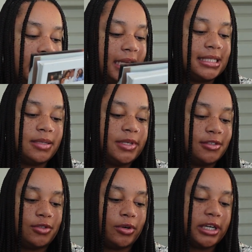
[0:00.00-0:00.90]
Intimate
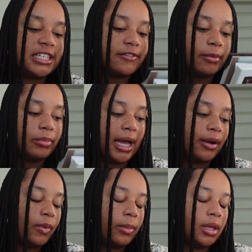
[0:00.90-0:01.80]
Stories from
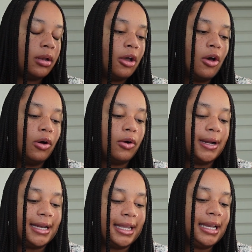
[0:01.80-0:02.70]
Black Women on
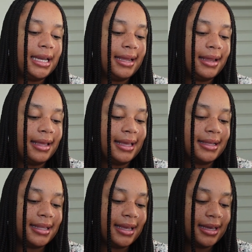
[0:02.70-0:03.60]
Identity,
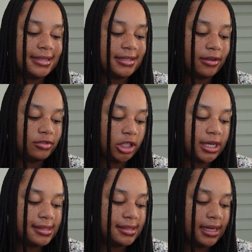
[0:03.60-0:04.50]
Healing, and
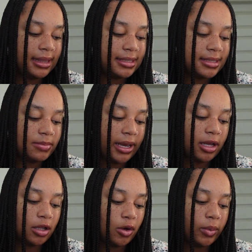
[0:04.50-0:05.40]
Self-Trust. And this is by
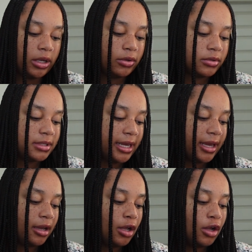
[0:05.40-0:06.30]

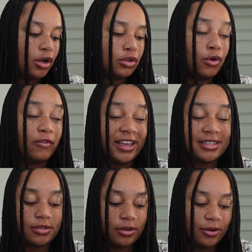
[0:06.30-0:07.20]
Dulce
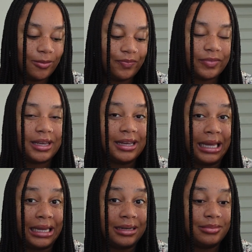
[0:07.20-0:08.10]
Louvouezo.
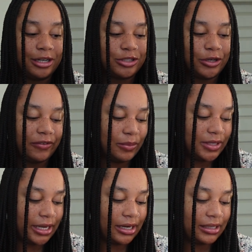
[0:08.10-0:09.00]
Again, I'm not sure if I'm
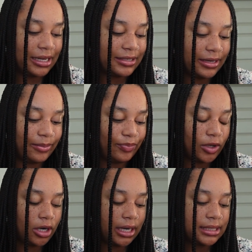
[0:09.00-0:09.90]
saying her last name
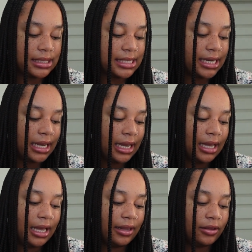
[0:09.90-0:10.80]
correctly.
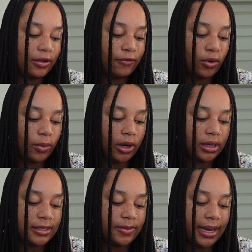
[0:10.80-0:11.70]
And then the foreword
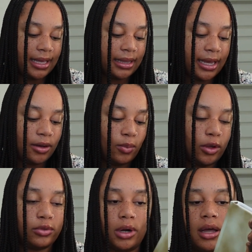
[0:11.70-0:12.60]
is by Elaine
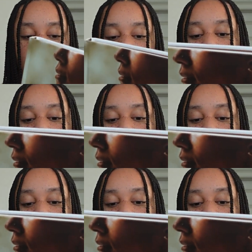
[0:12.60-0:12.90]
Wolfroth.